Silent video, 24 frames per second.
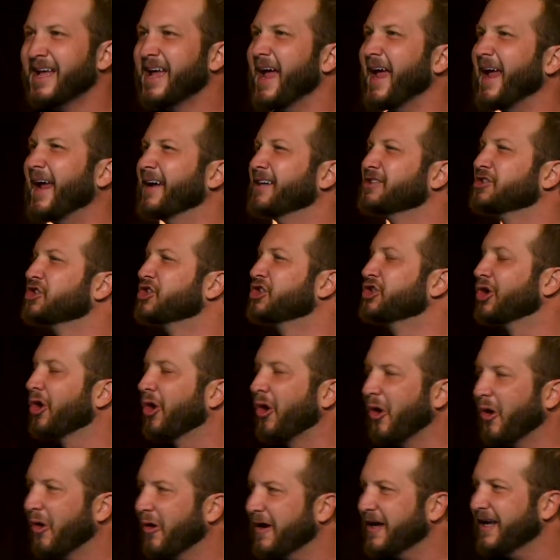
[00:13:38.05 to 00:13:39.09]
and
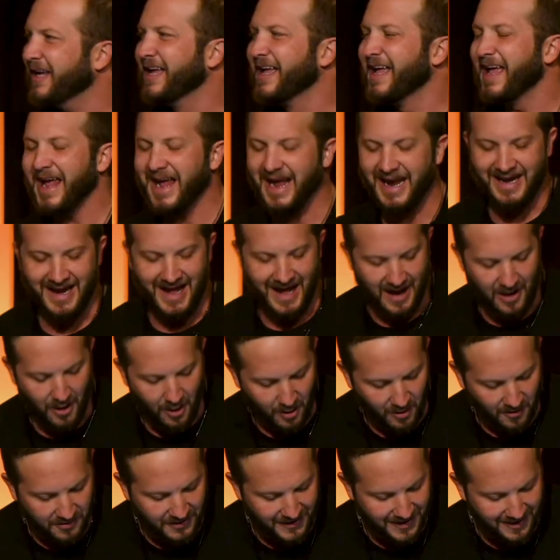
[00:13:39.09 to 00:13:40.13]
joy and
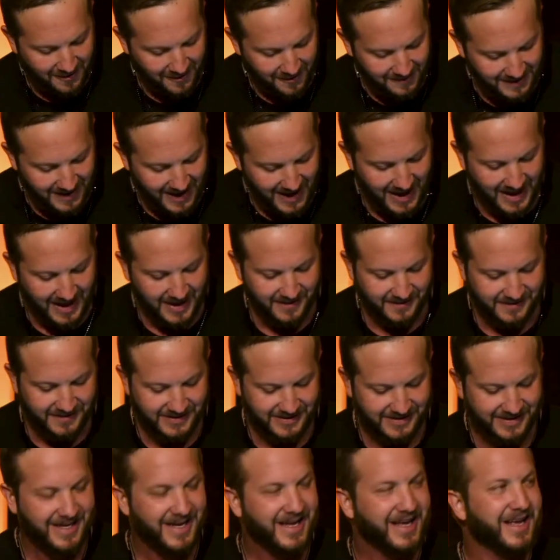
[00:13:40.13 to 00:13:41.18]
health in our lives.